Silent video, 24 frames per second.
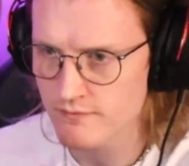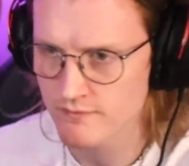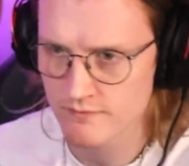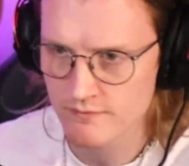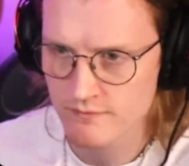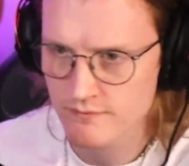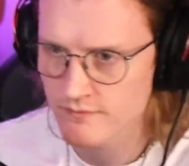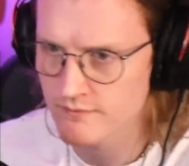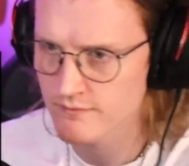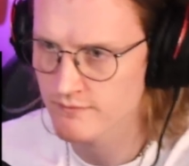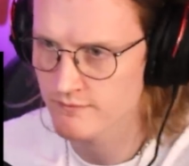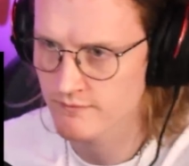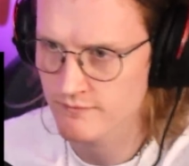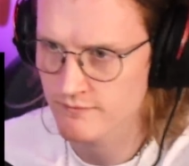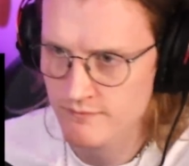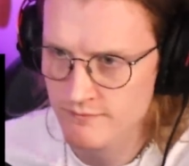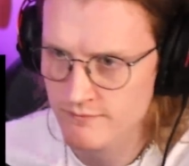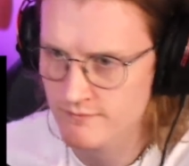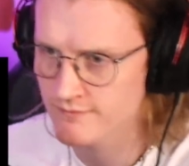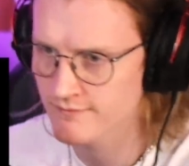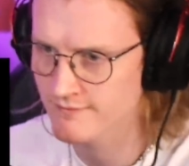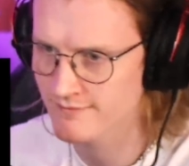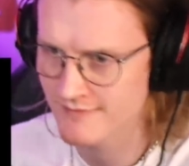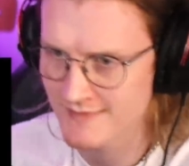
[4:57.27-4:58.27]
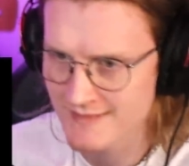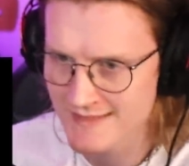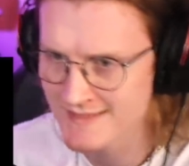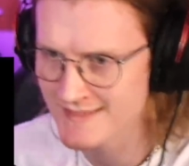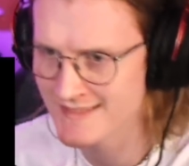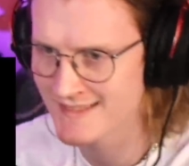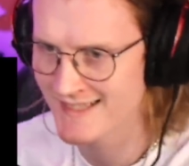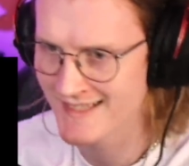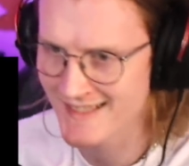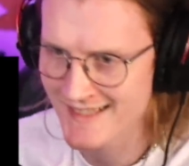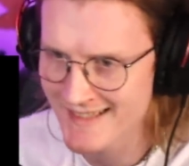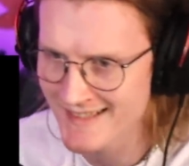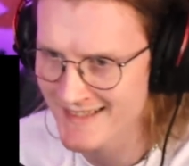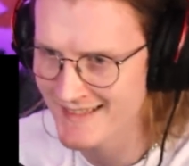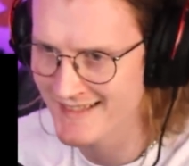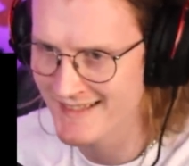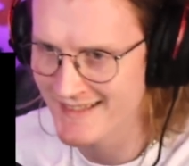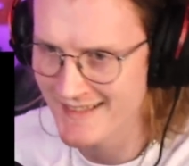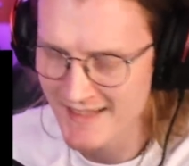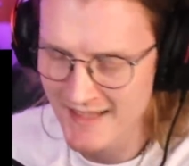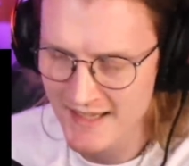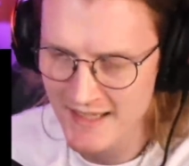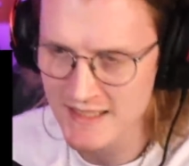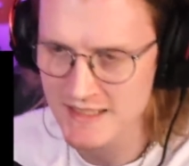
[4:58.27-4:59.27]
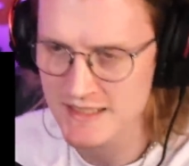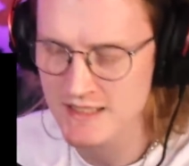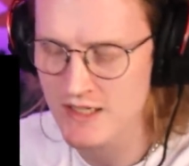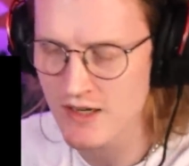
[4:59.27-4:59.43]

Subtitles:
It's